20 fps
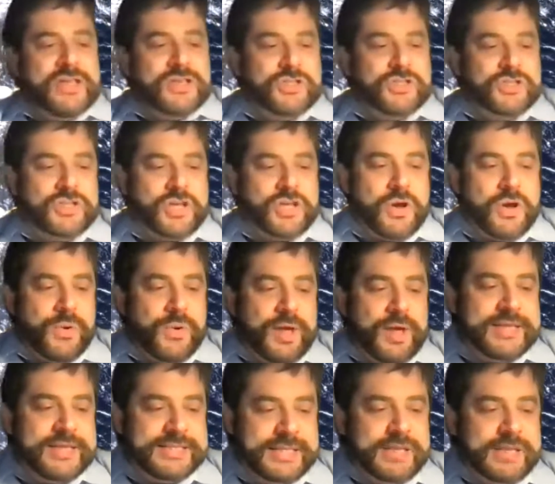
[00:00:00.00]

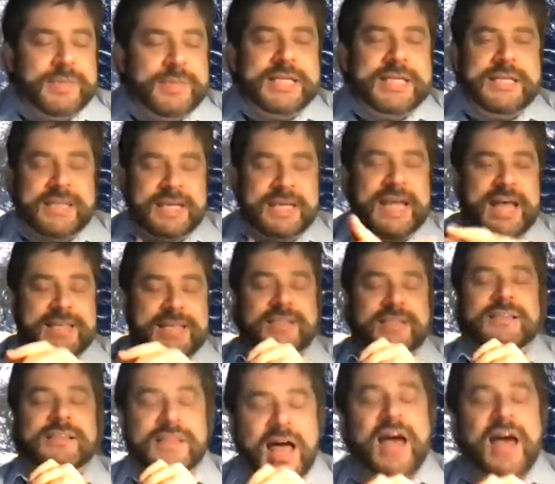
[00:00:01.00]
So CBT has
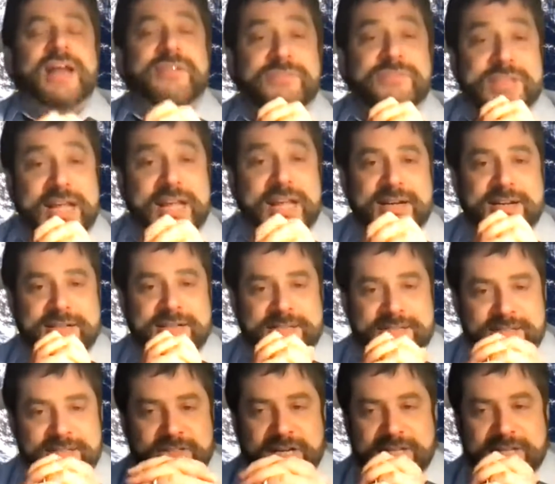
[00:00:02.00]
a lot of data to
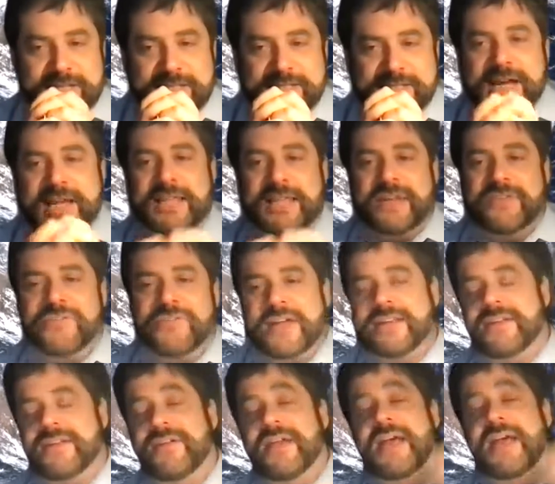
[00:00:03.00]
suggest it's highly
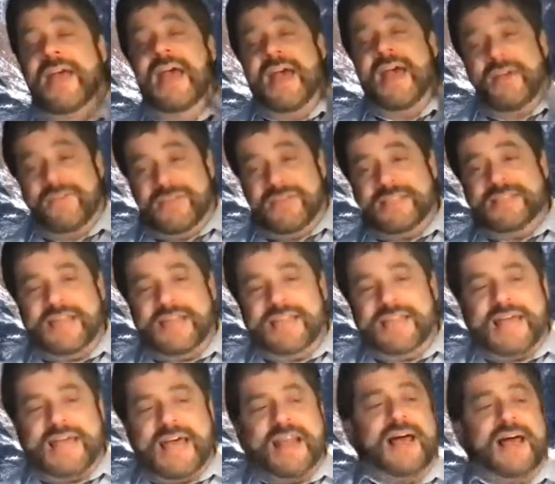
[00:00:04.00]
effective. Having
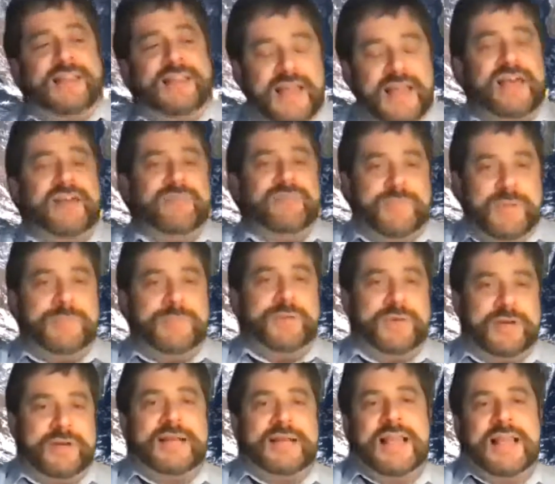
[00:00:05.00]
said that, a lot of
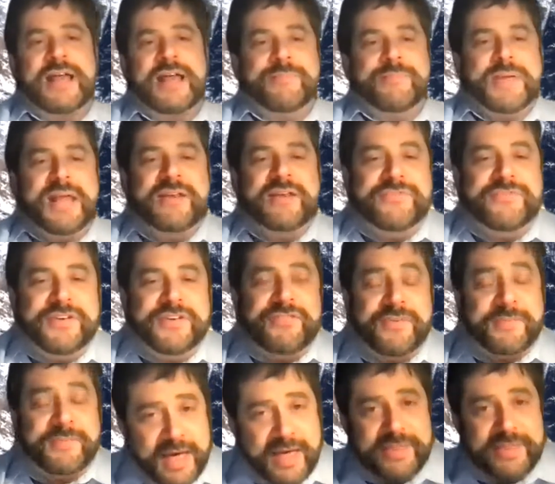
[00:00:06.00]
people get a lot of benefit
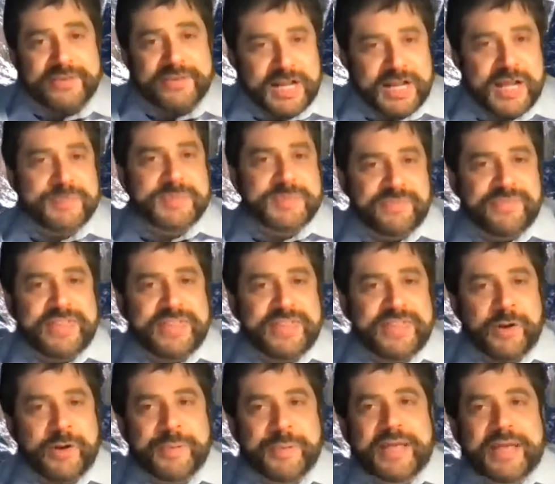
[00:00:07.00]
from other types of
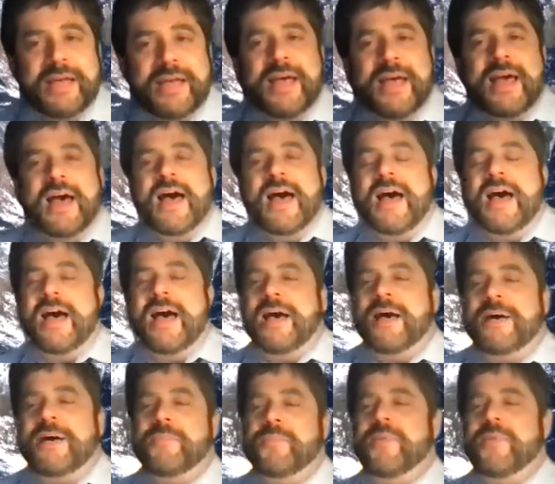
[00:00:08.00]
therapy,
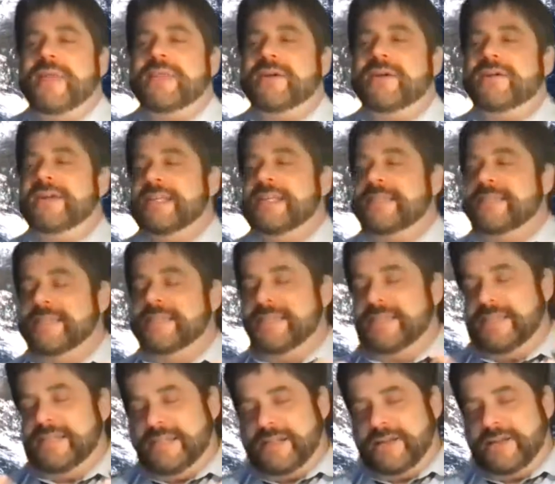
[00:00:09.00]
um, whether
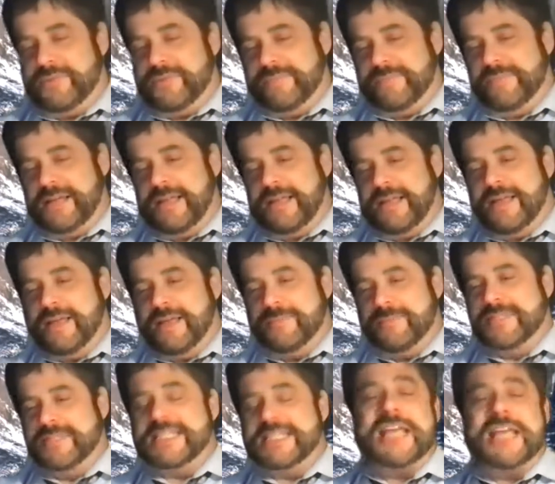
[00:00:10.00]
it's you know
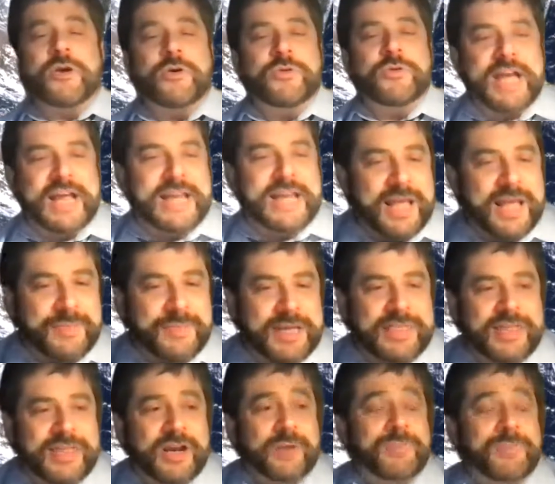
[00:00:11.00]
um,
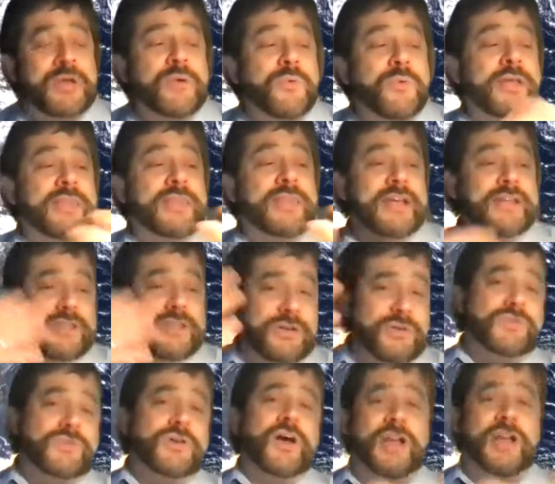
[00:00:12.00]
psychodynamic therapy where they
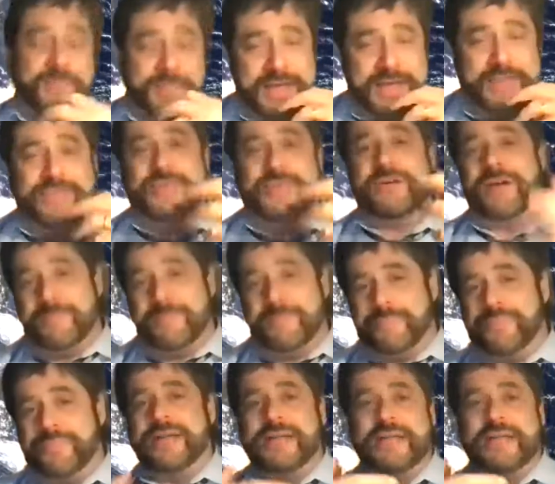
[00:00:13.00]
do talk about their
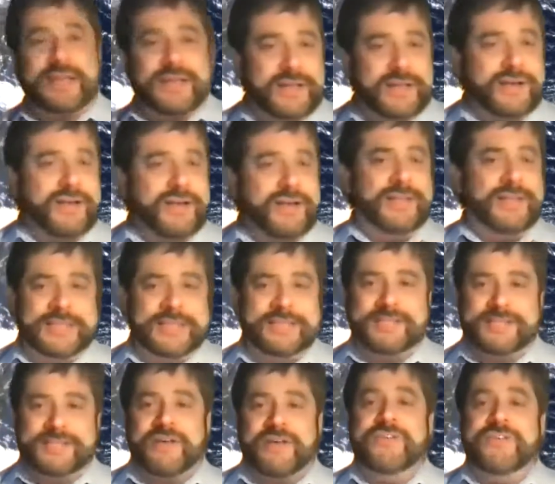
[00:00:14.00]
upbringing and all
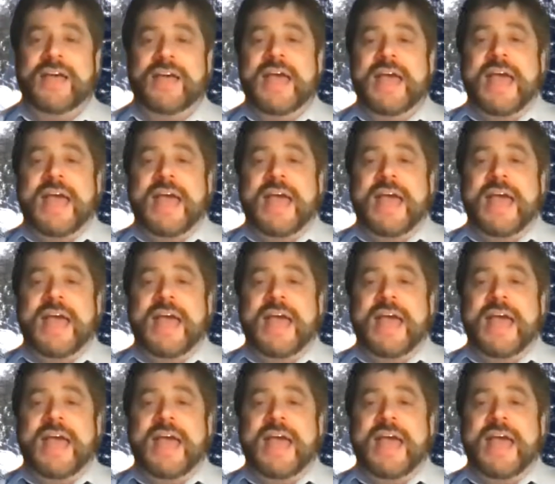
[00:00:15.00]
this stuff.